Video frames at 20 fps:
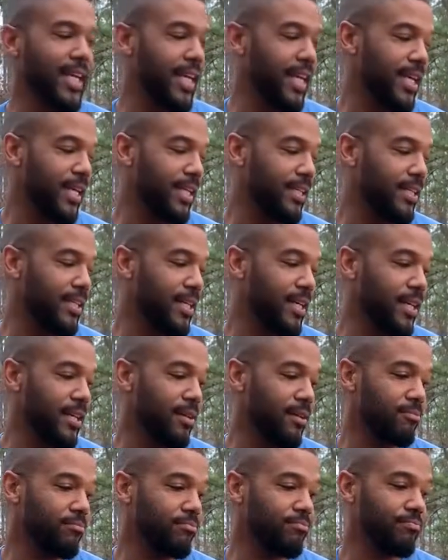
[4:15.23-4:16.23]

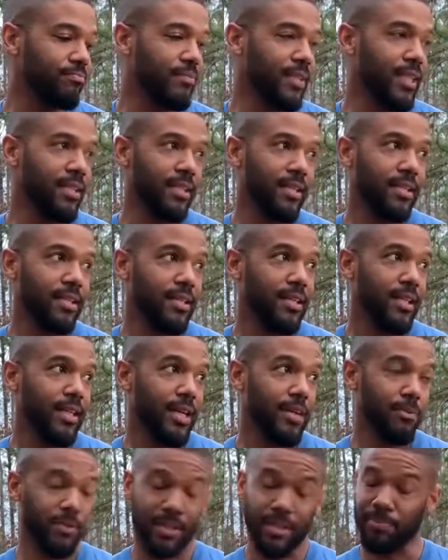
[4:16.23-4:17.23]

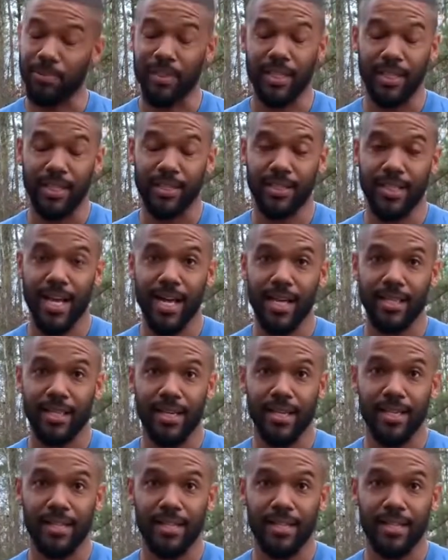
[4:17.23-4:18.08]
and it was completely stocked in.